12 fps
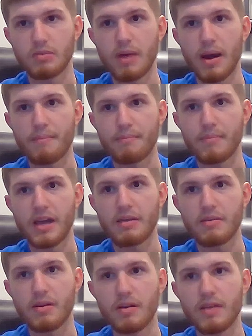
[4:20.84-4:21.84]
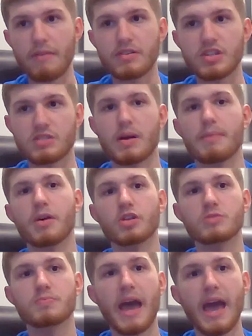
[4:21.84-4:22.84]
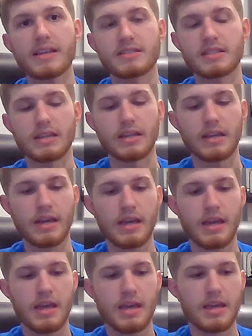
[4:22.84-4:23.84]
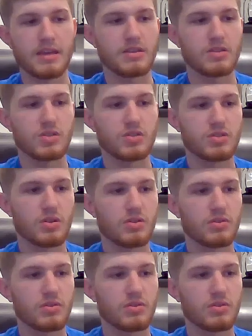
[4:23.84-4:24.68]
my ever since my mother's passing, is